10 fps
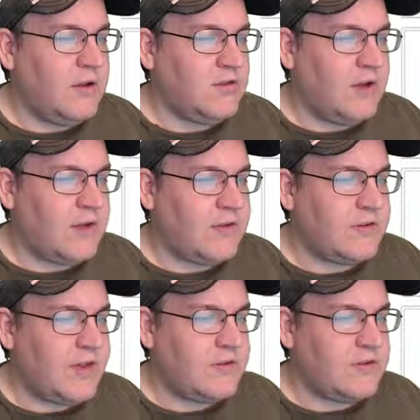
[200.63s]
drag the
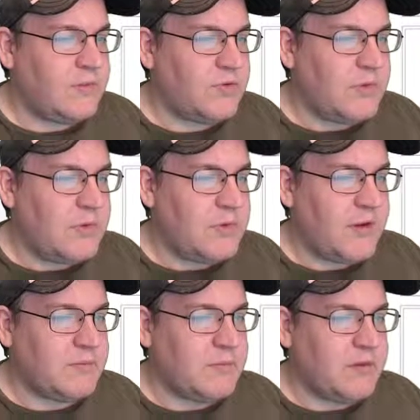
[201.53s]
selection with the middle
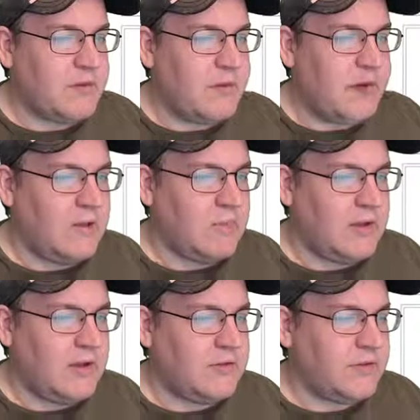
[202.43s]
mouse button and
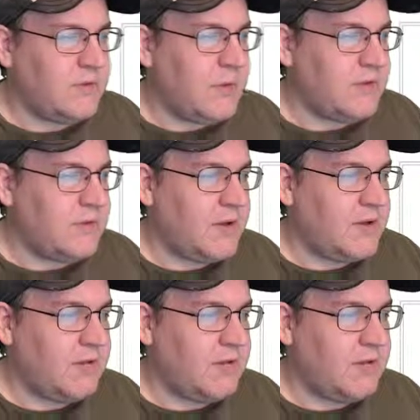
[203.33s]
release the mouse button.